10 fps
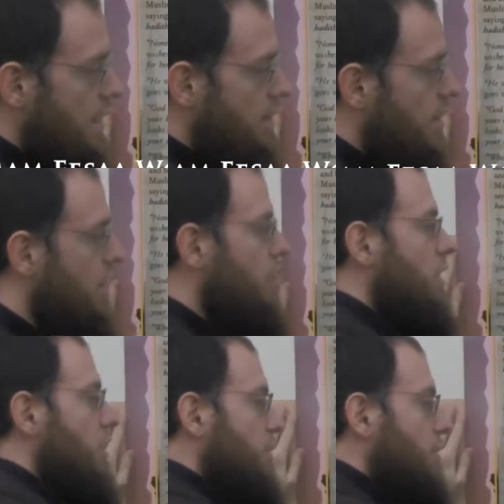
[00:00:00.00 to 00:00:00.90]
And how do we
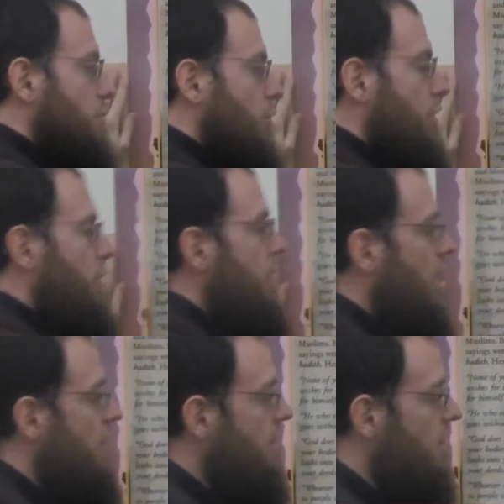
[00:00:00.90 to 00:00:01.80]
know this book that we
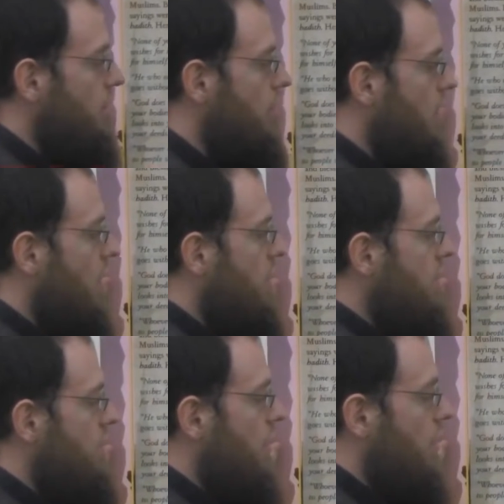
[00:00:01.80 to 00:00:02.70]
got today, the Quran, is
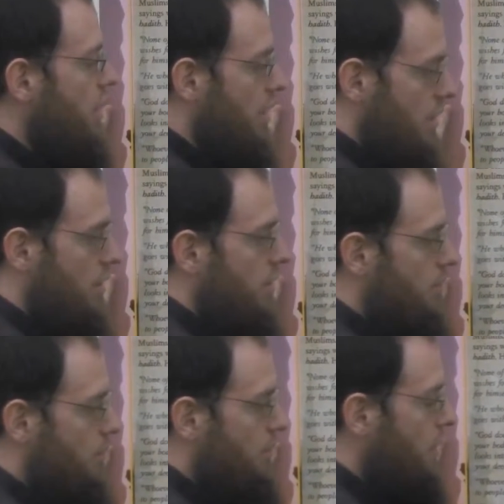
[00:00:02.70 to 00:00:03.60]
even authentic?
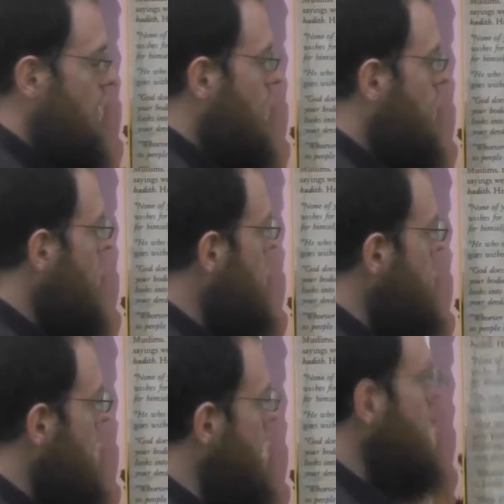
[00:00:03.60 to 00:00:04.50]

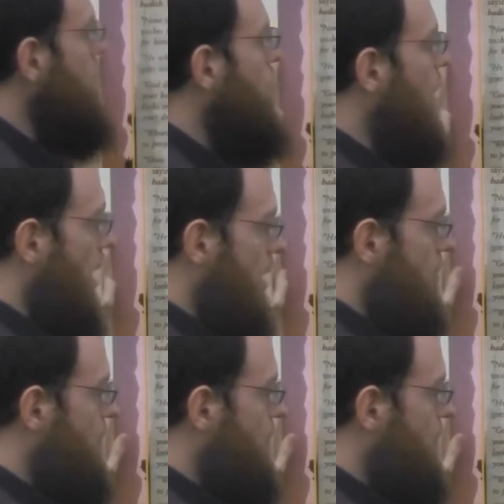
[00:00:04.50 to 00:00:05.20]
Well, this is why.